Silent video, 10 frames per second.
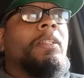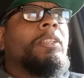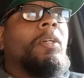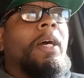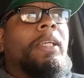
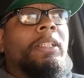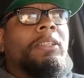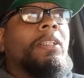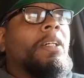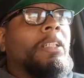So I guess
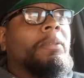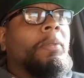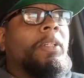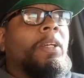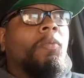the
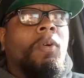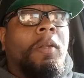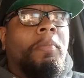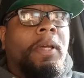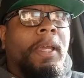customer didn't
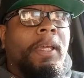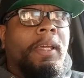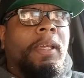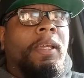want to pay.